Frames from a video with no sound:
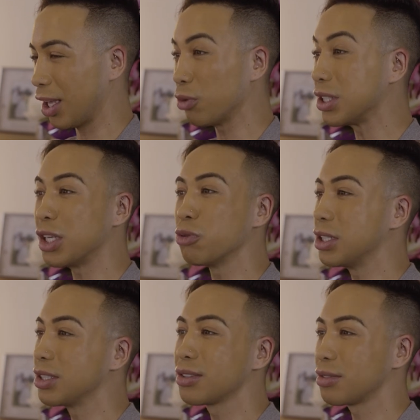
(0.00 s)
it was, it
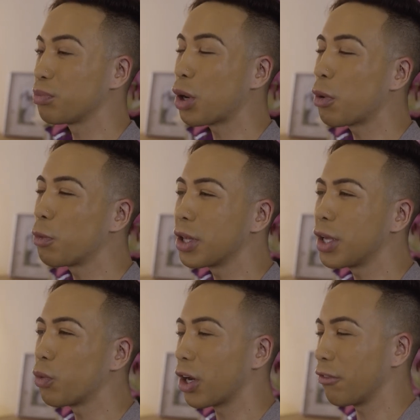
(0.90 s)
was
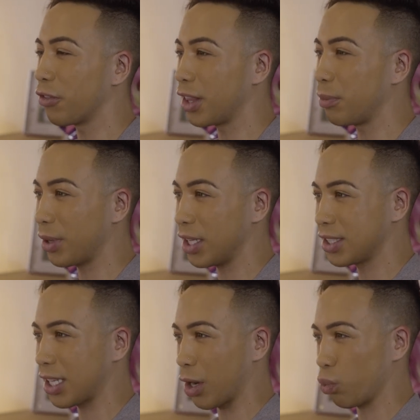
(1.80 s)
probably one of the
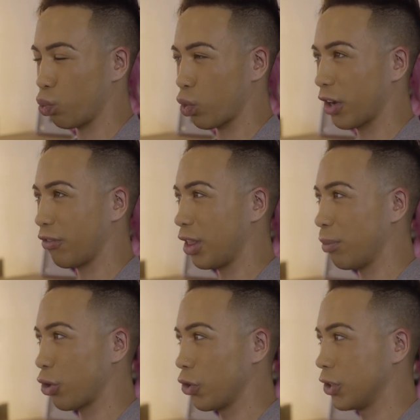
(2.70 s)
best and one of the
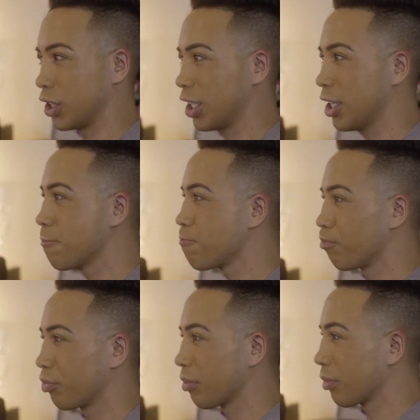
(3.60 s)
most,
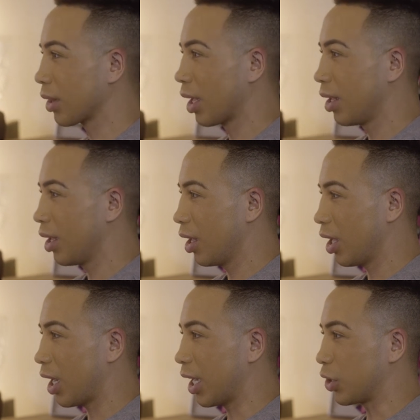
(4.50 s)

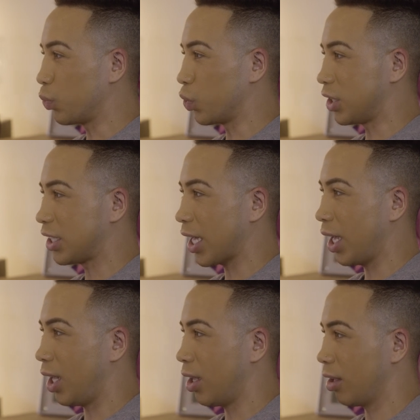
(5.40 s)
I would
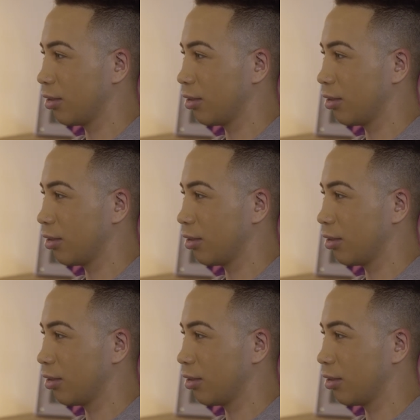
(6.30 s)
say,